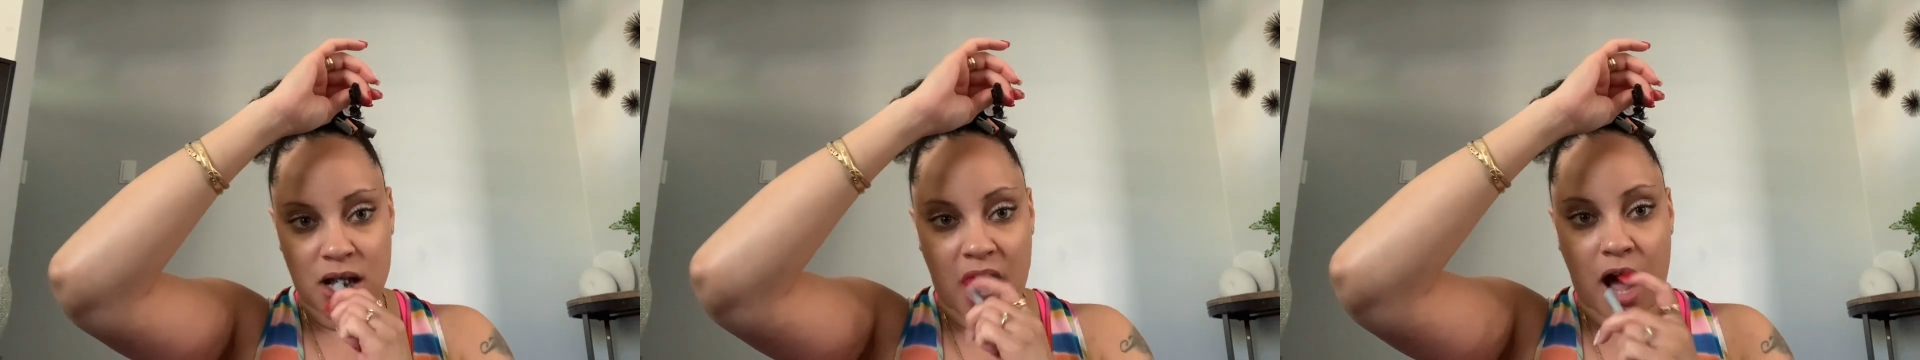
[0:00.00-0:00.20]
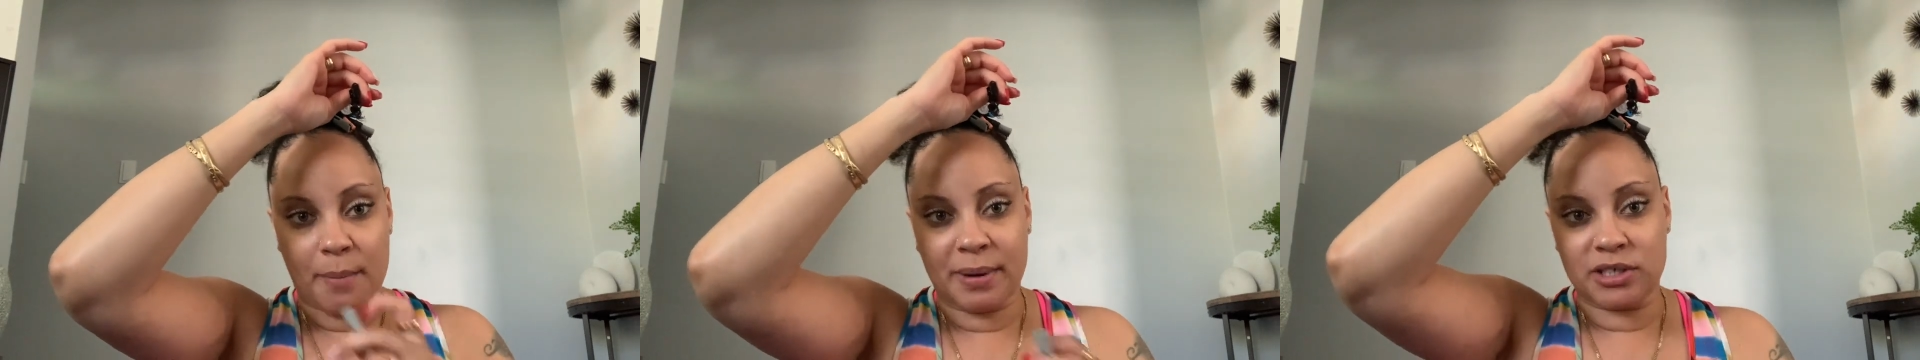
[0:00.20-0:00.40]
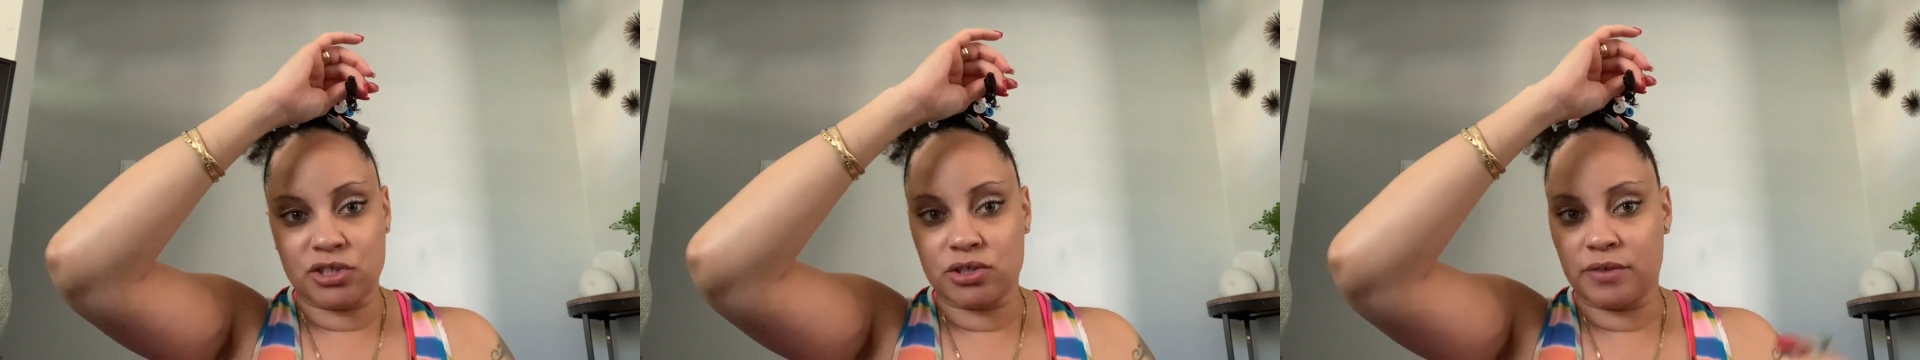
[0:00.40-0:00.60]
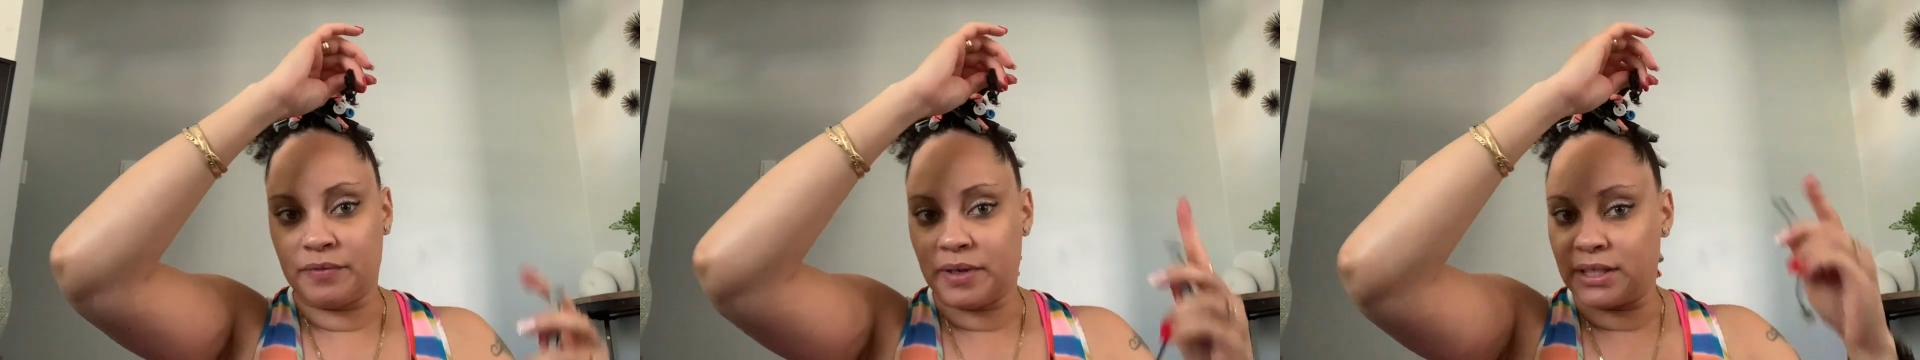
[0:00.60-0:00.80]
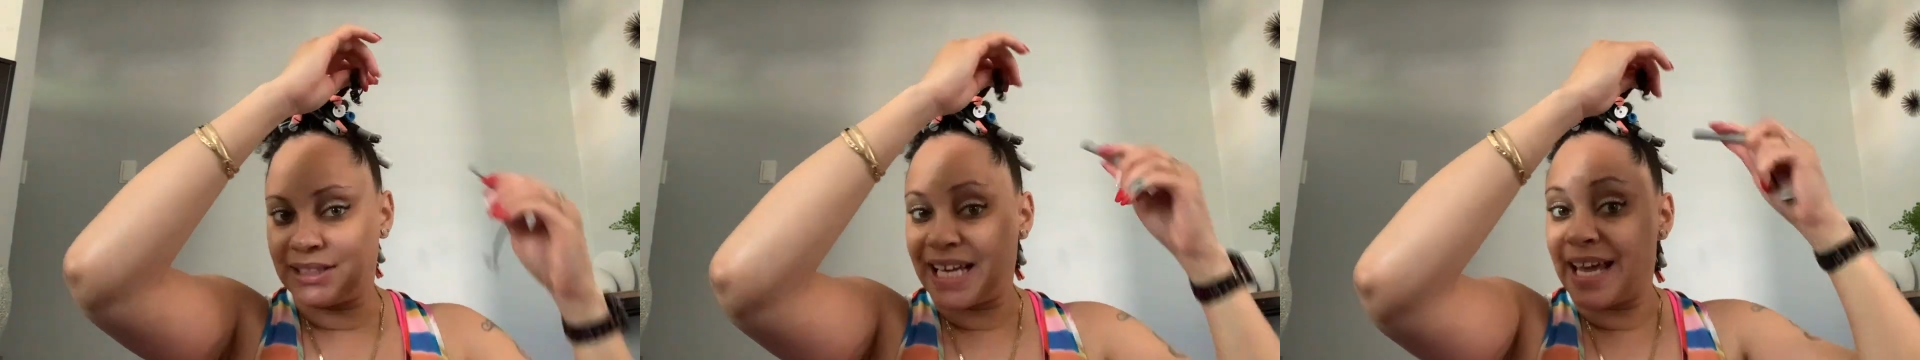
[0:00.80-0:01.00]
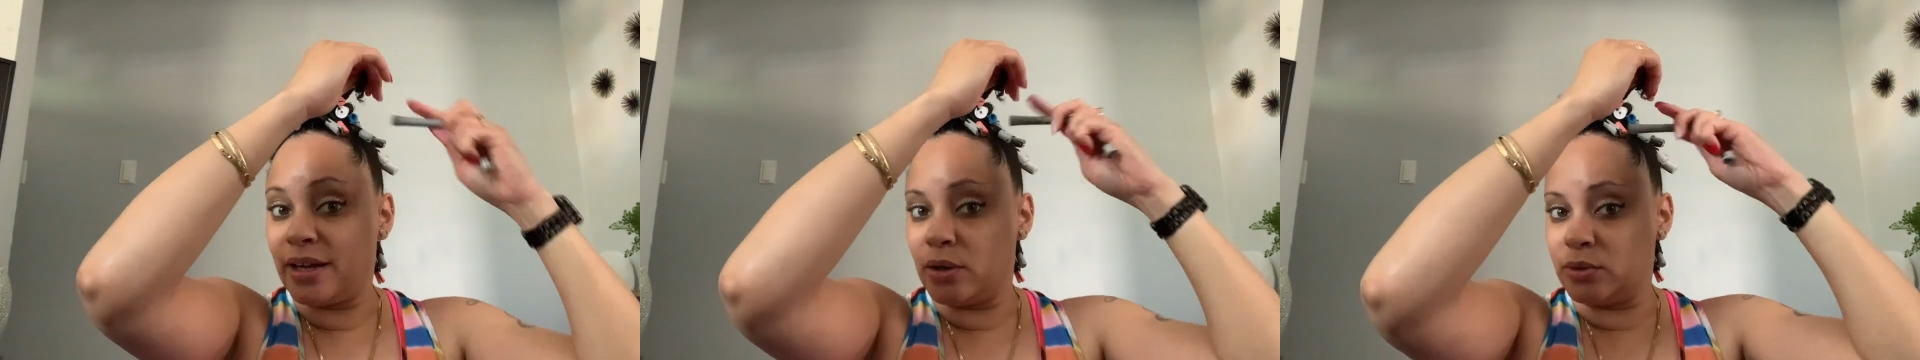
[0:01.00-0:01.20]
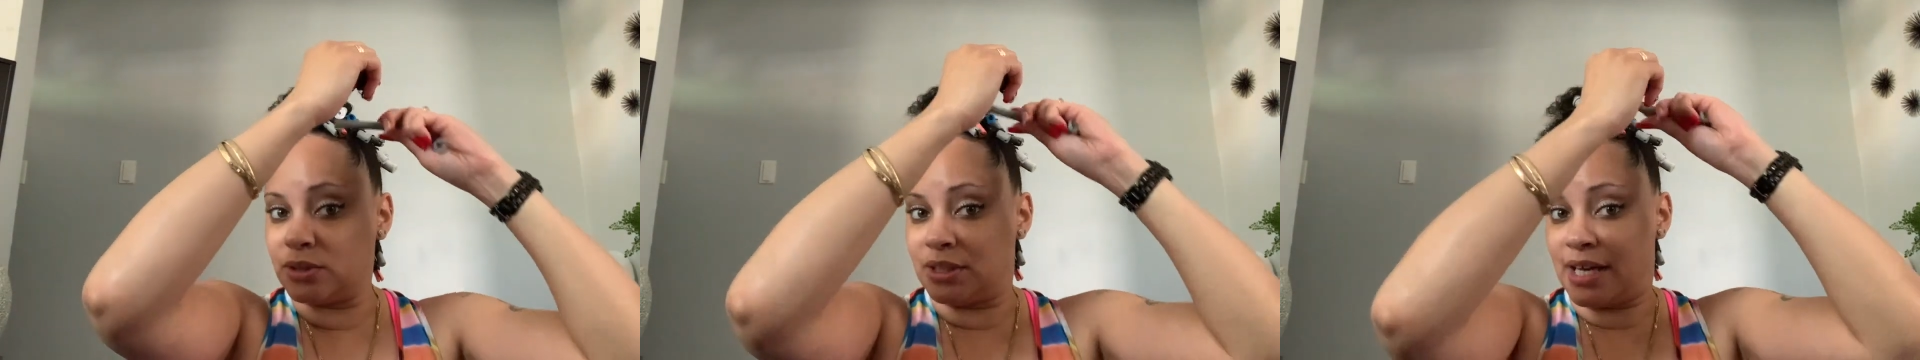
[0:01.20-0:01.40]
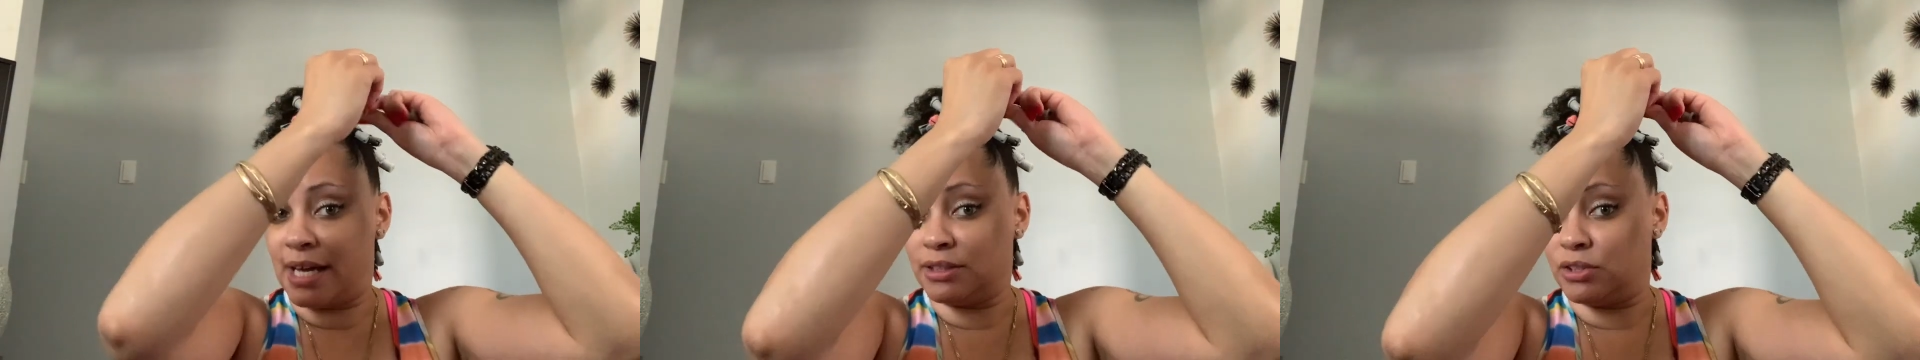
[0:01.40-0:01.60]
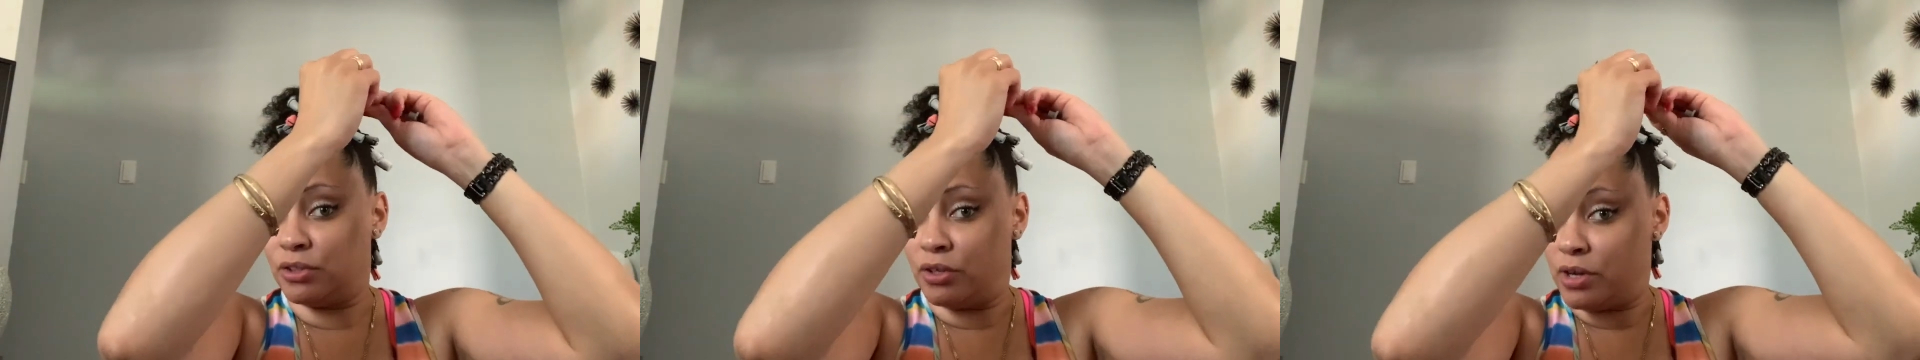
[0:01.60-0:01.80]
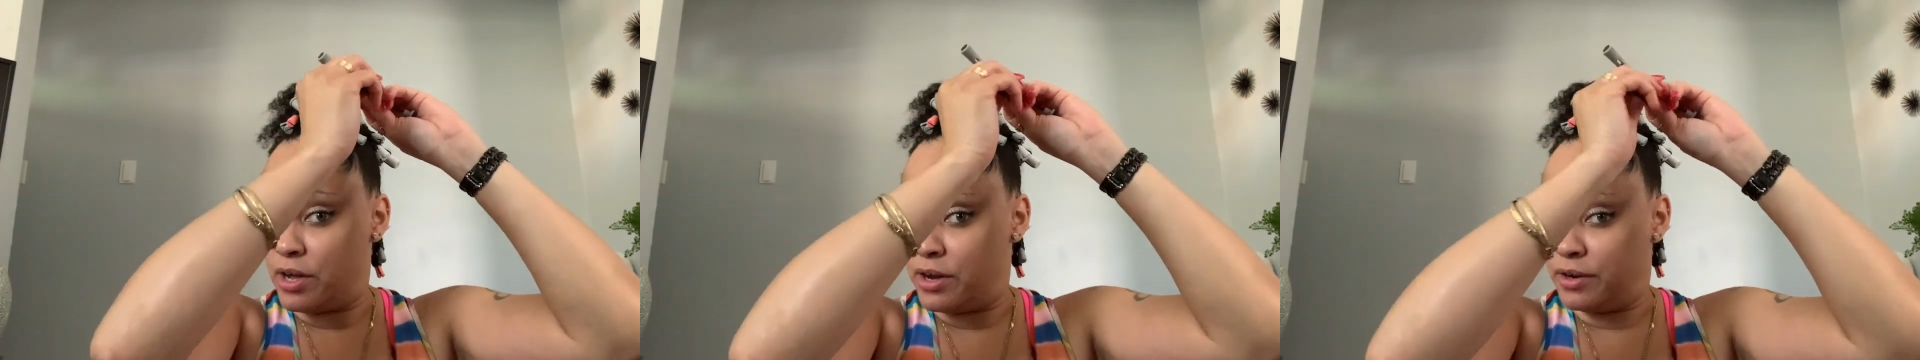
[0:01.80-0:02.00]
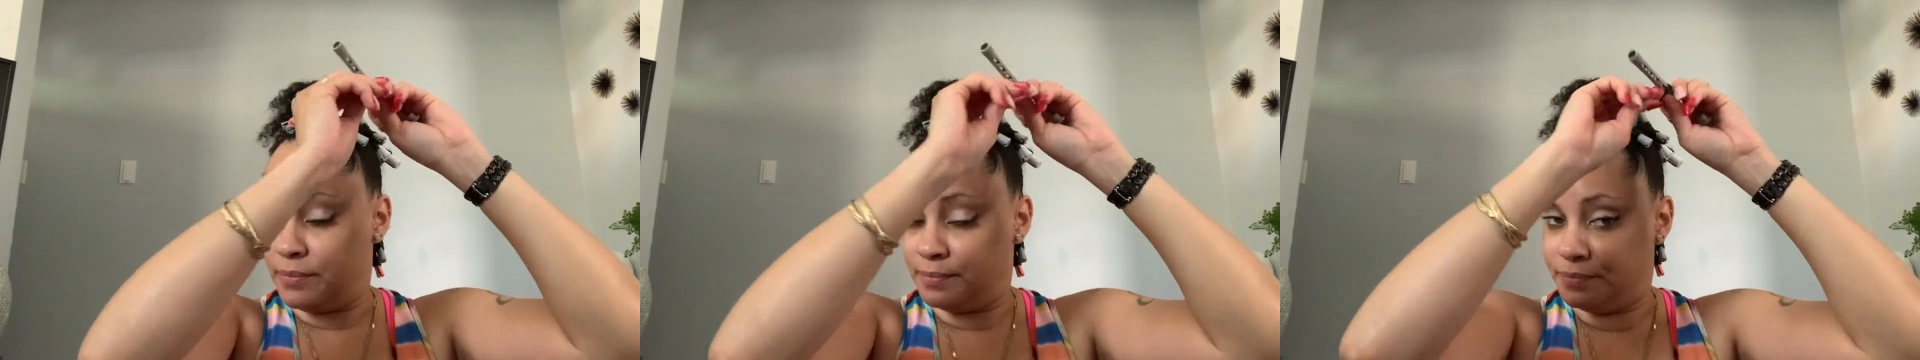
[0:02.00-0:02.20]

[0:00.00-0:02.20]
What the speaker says: a bunch of tangles and knots in your hair.